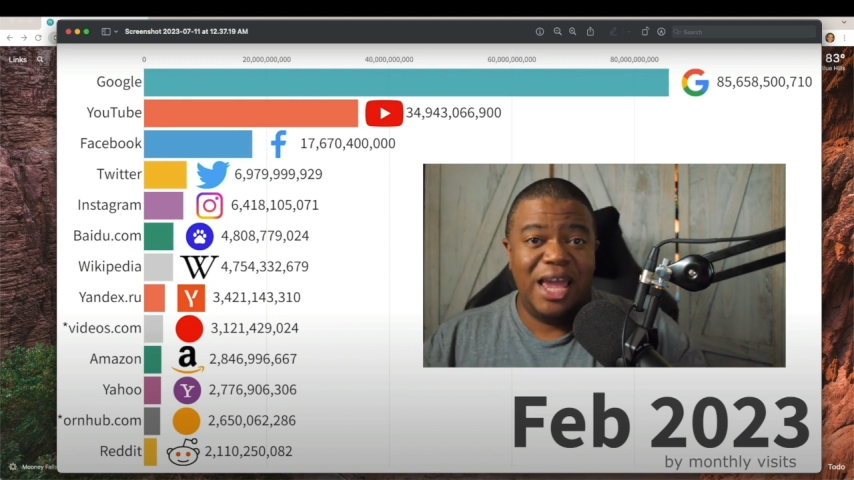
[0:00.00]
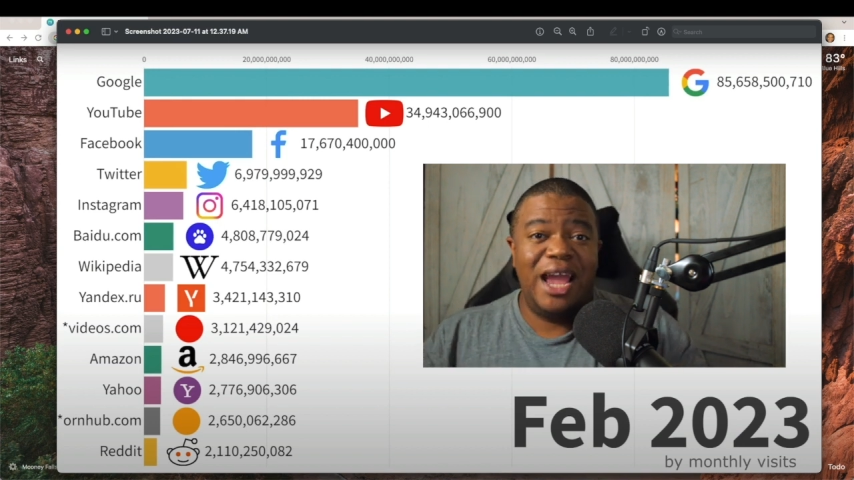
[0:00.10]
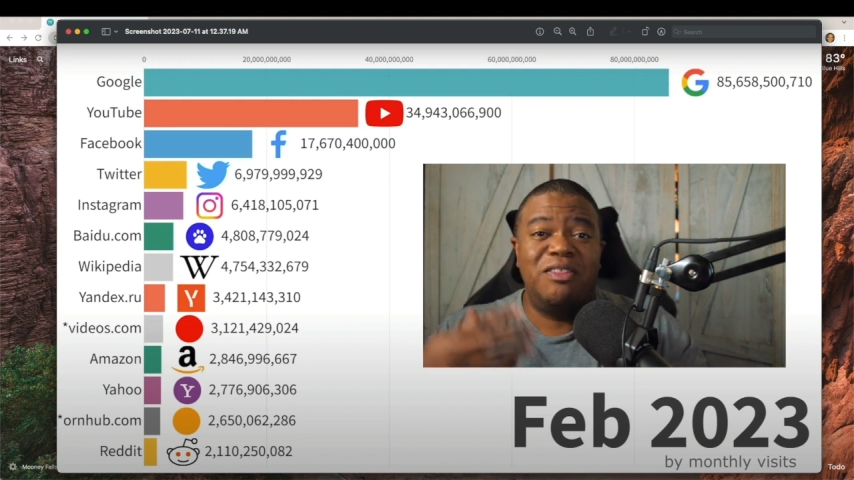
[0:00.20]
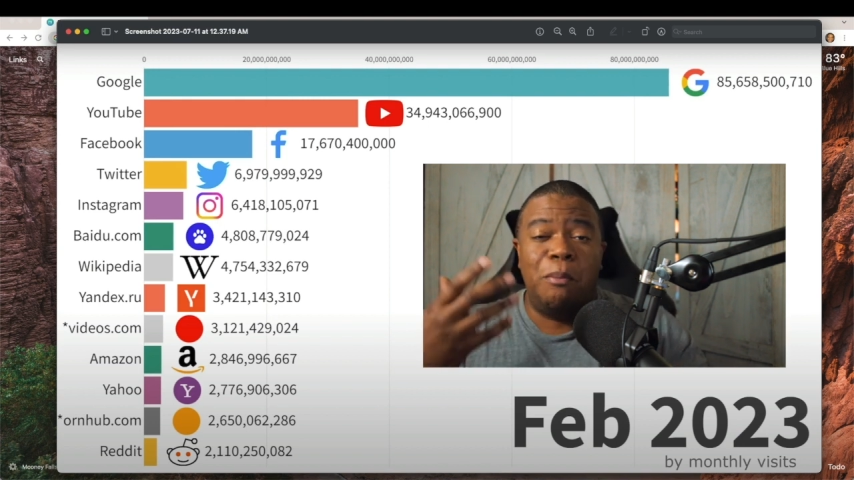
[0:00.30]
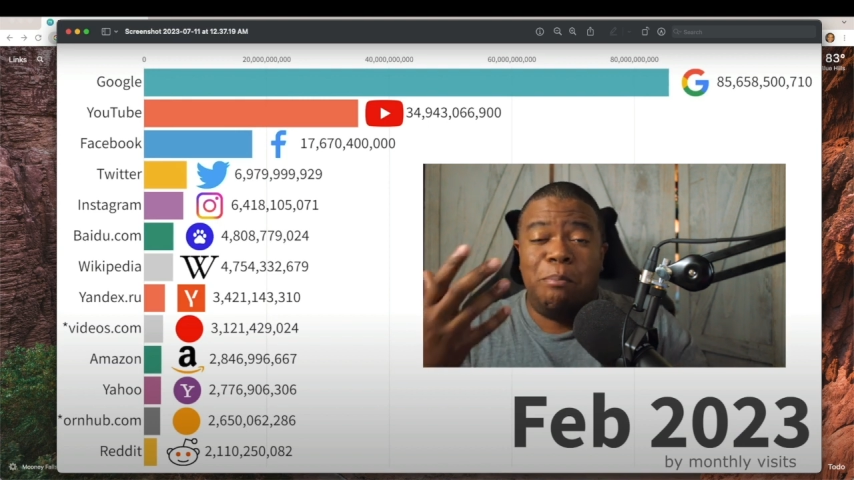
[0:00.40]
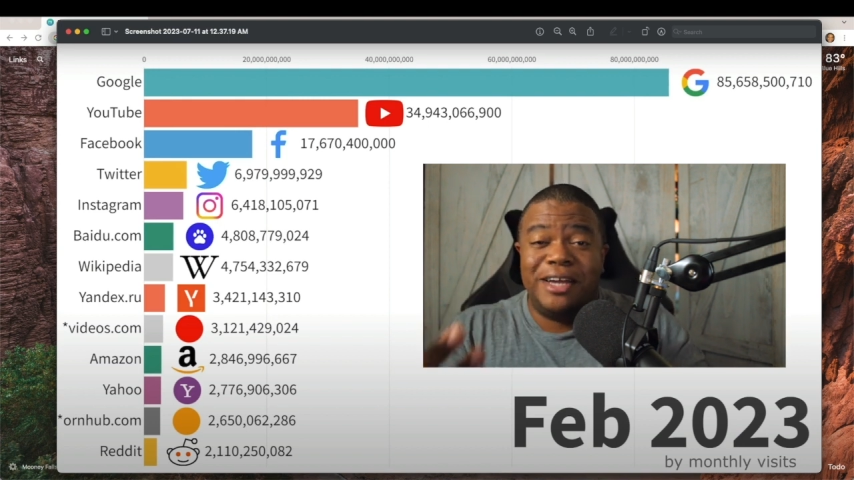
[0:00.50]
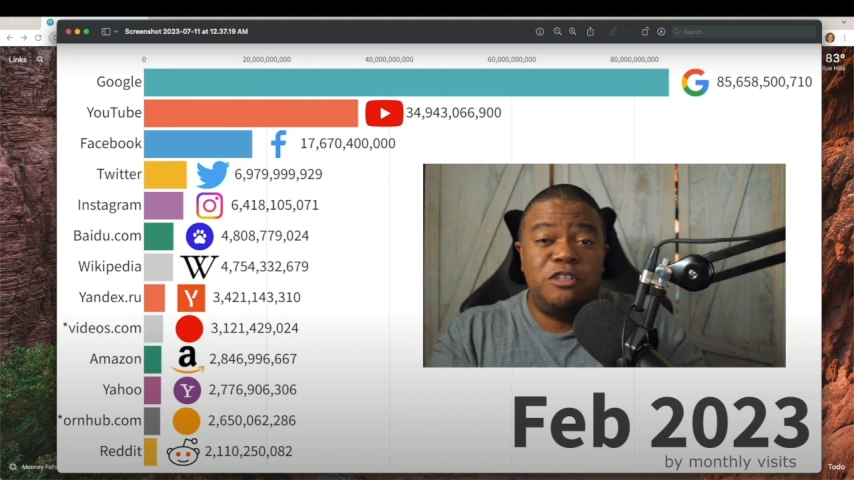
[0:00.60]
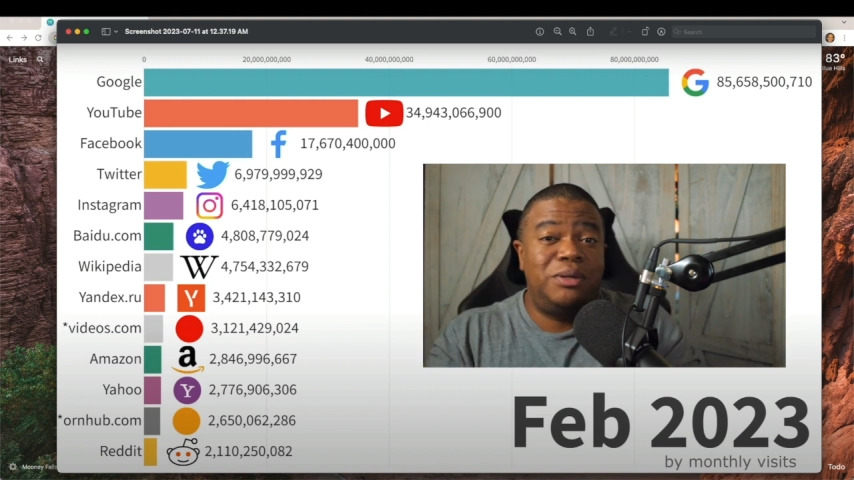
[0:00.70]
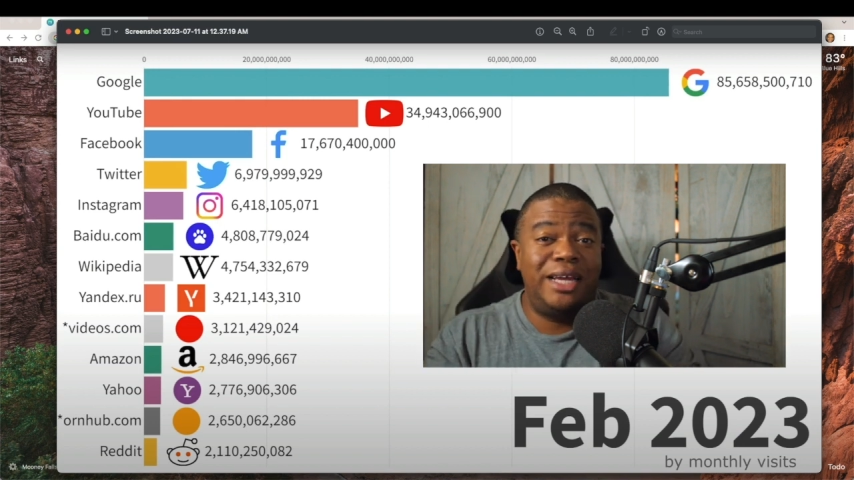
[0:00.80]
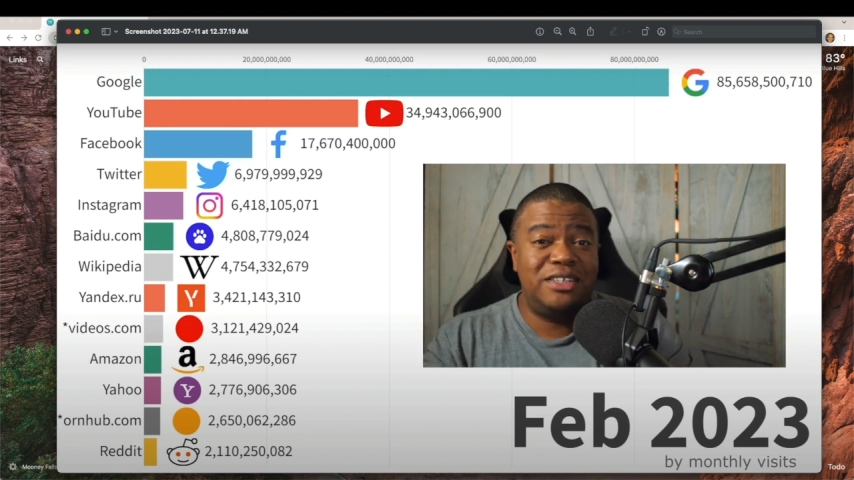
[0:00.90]
And the
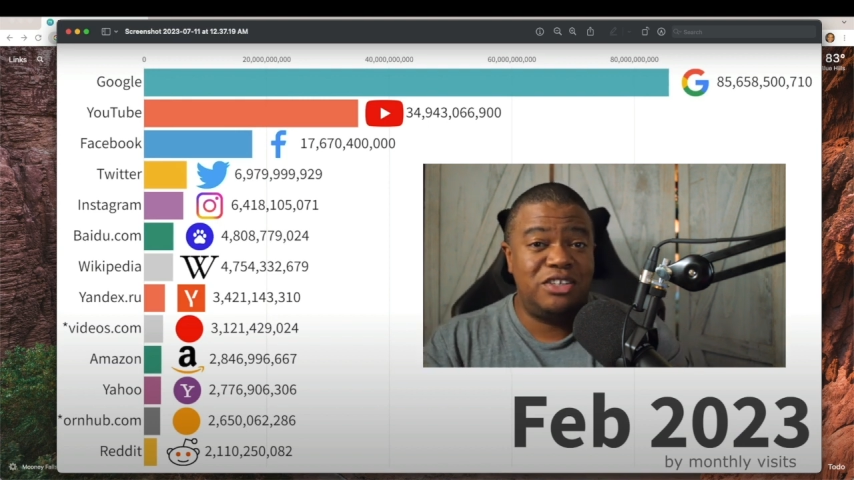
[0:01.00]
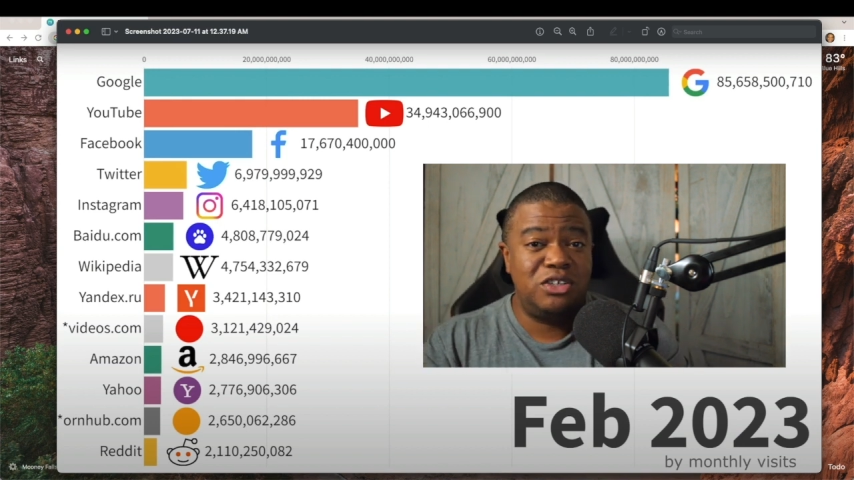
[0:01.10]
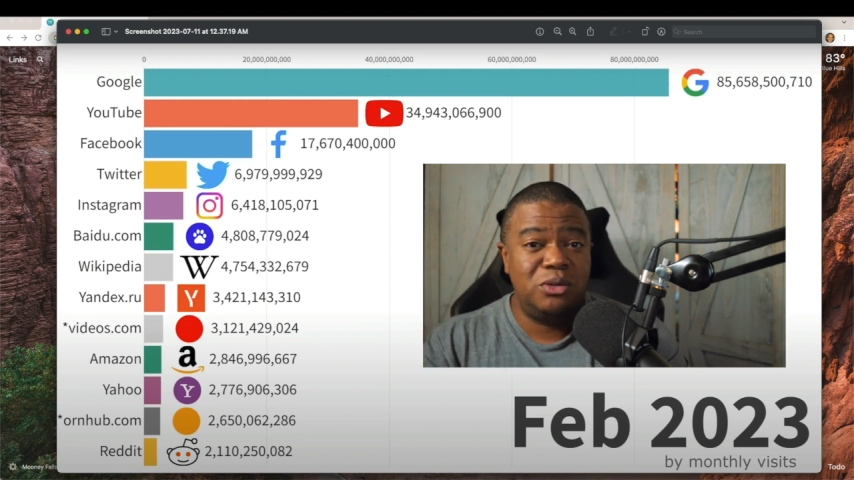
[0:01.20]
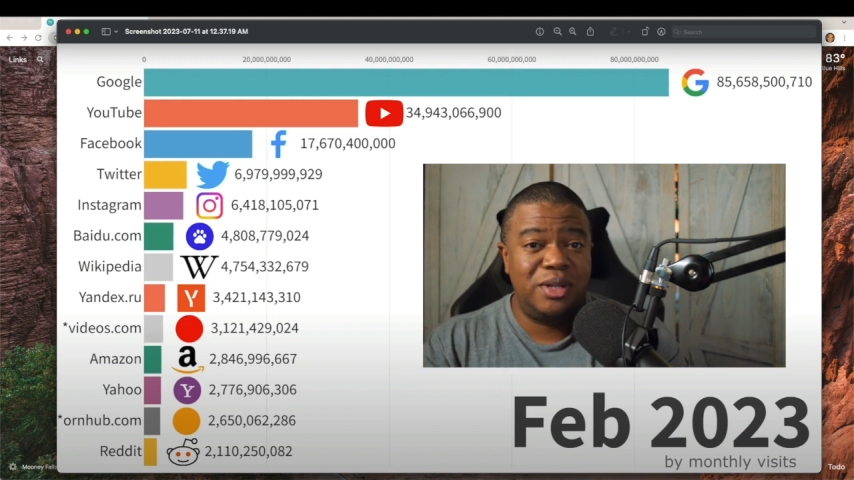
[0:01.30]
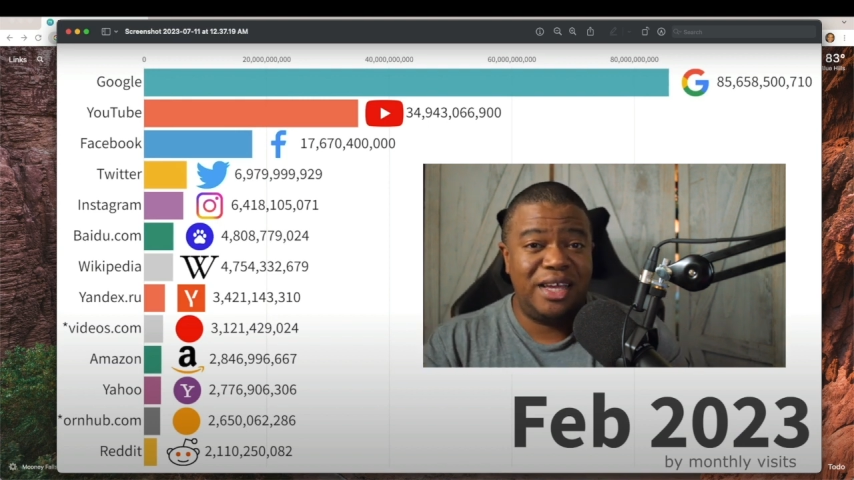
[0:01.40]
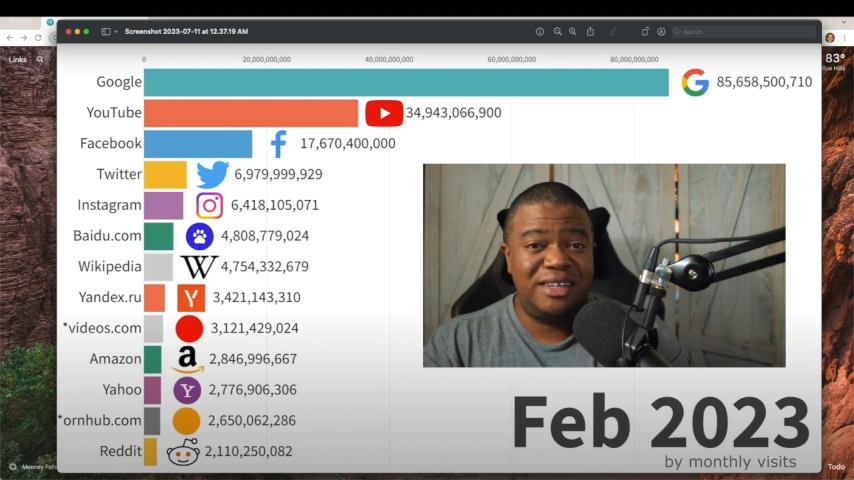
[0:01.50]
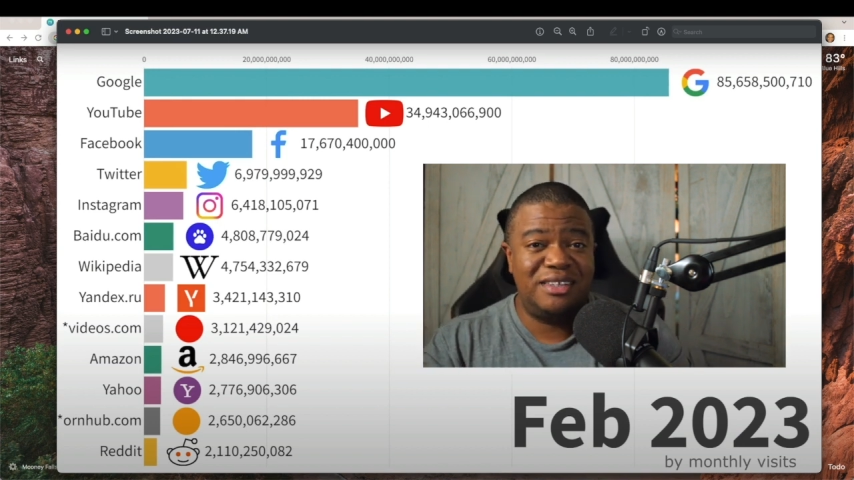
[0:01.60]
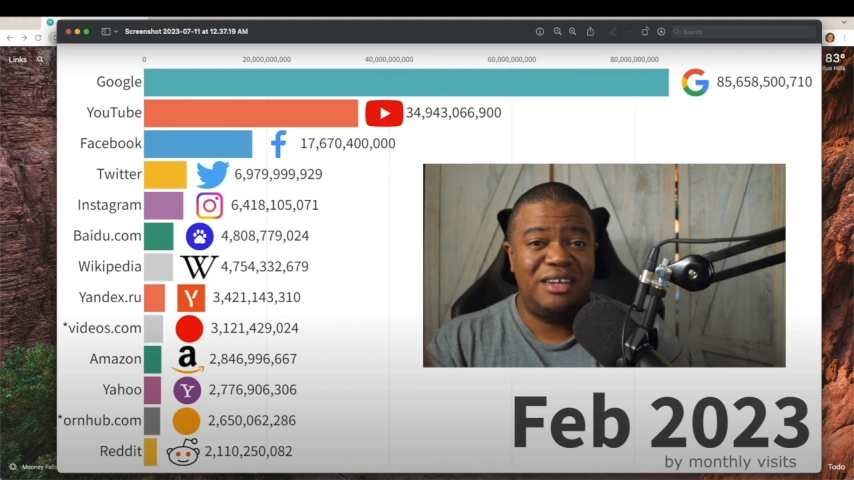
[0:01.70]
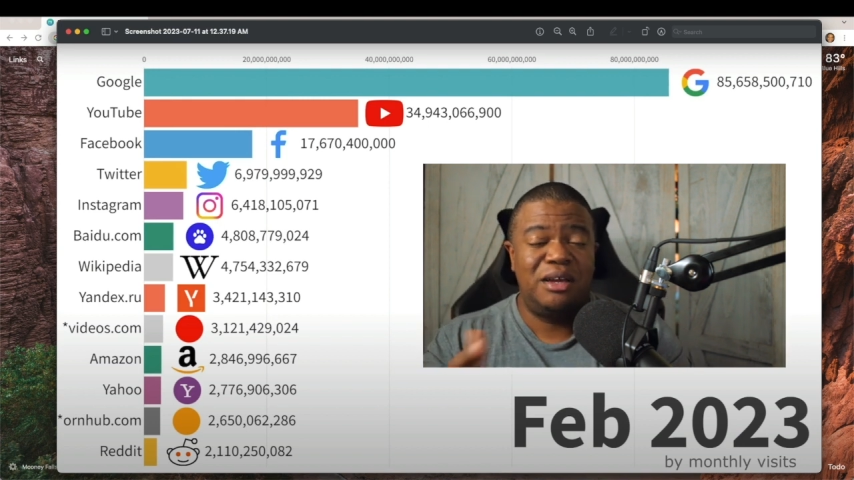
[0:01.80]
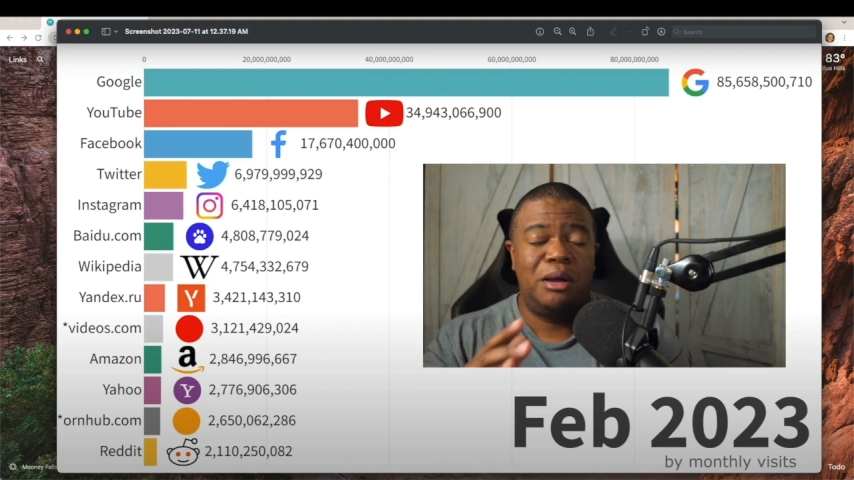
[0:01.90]
best places to do that,